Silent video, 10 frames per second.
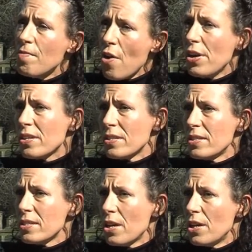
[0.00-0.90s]
very
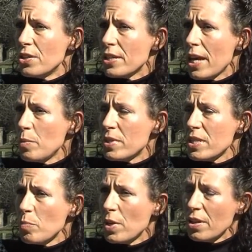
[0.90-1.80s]
concerned, who came to
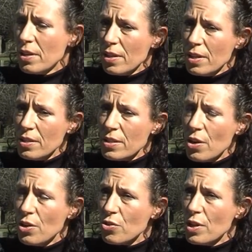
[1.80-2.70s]
see me in a
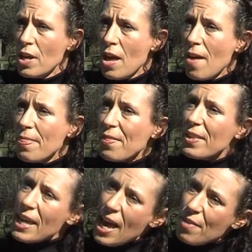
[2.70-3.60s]
surgery, that
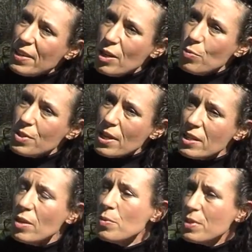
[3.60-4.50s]
the care that he was
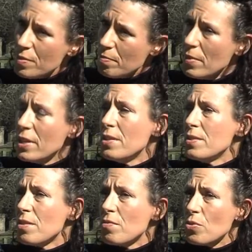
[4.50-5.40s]
getting,
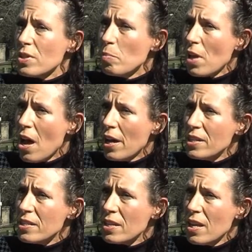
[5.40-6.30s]
he's unfortunately
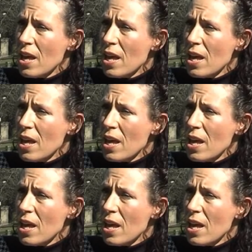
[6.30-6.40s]
blind,